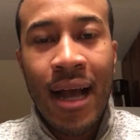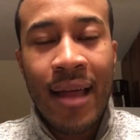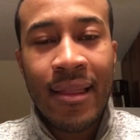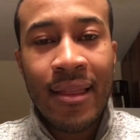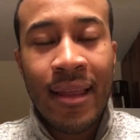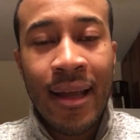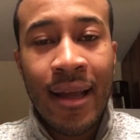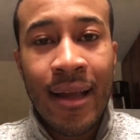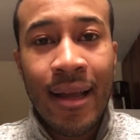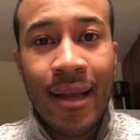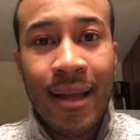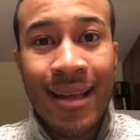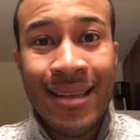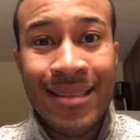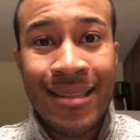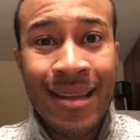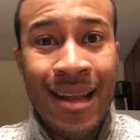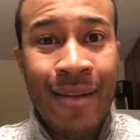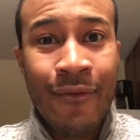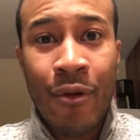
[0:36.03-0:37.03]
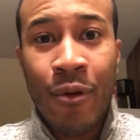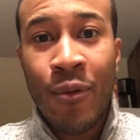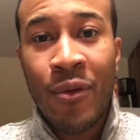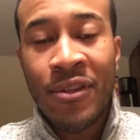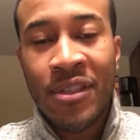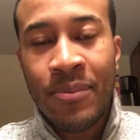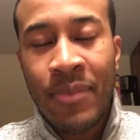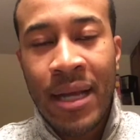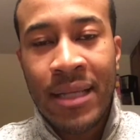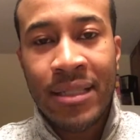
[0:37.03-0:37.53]
I think, is in
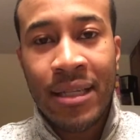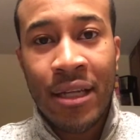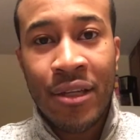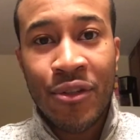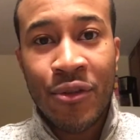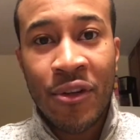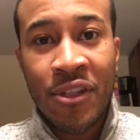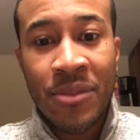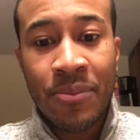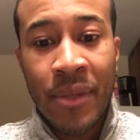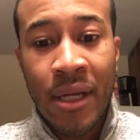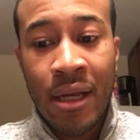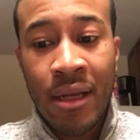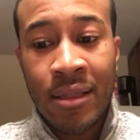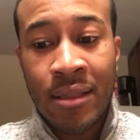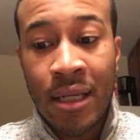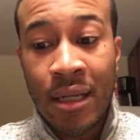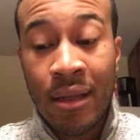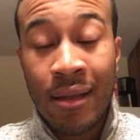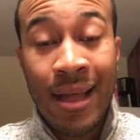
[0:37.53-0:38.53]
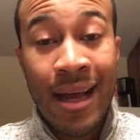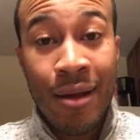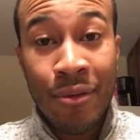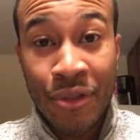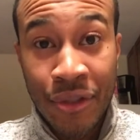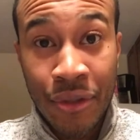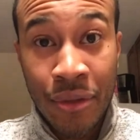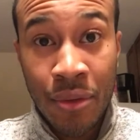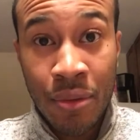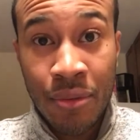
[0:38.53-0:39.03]
everyone's best interest because it
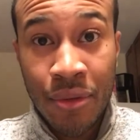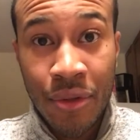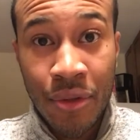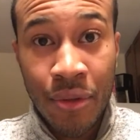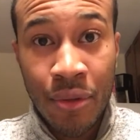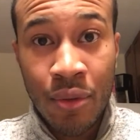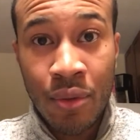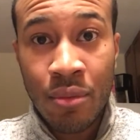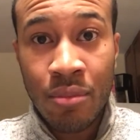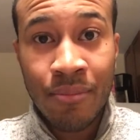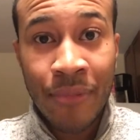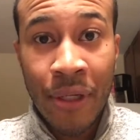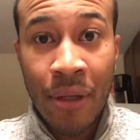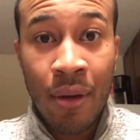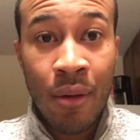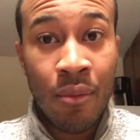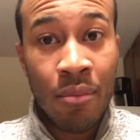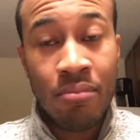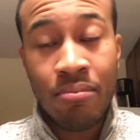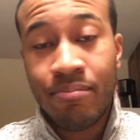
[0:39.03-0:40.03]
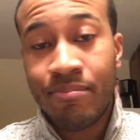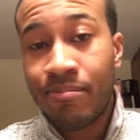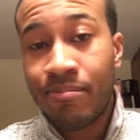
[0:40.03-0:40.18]
allows you to, you know,